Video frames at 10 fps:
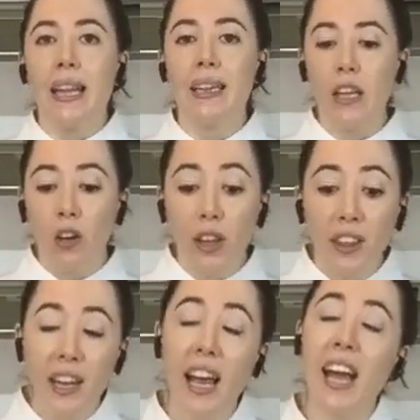The only
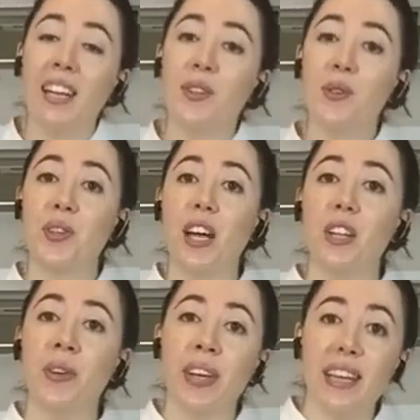thing I need to
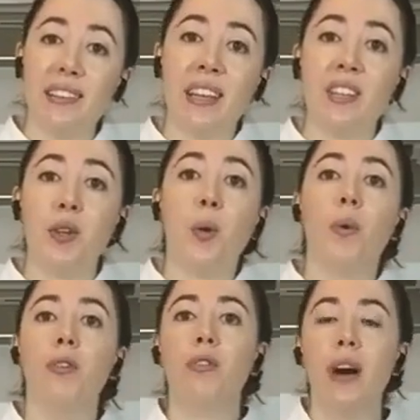tell you is that you
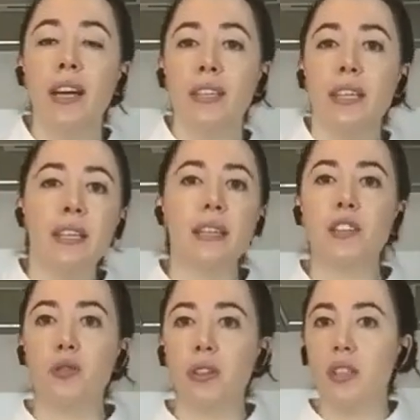will find in the
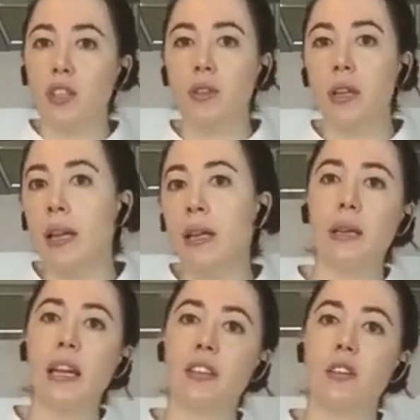
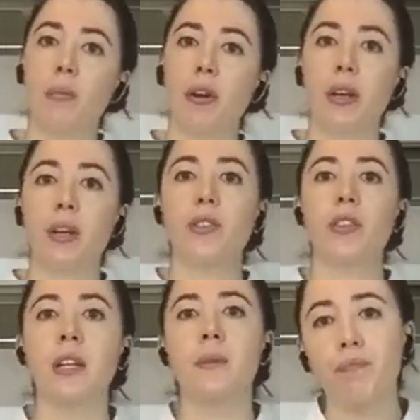traditional Latin American
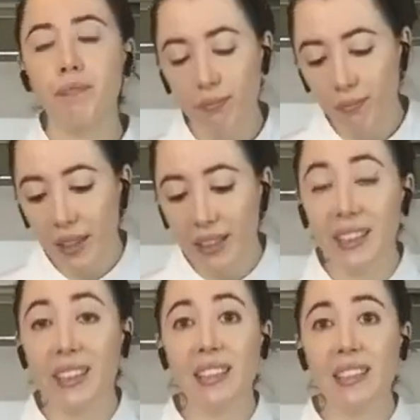cuisine
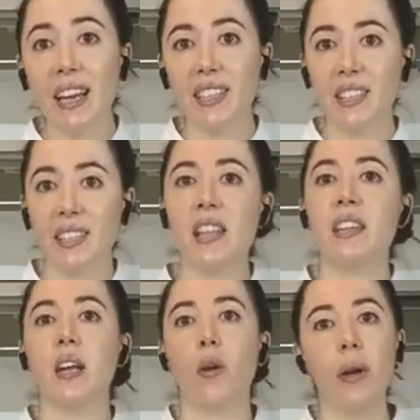the Tres Leches
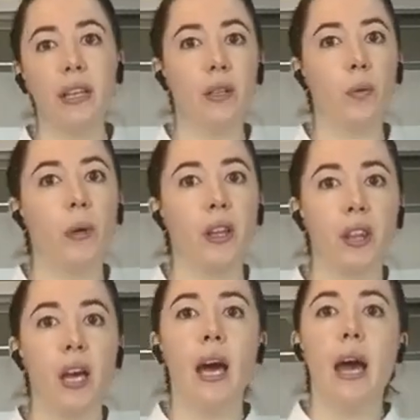decorated
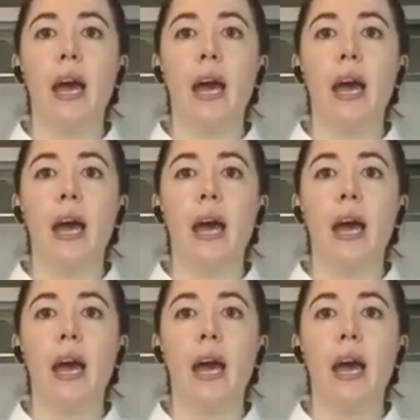with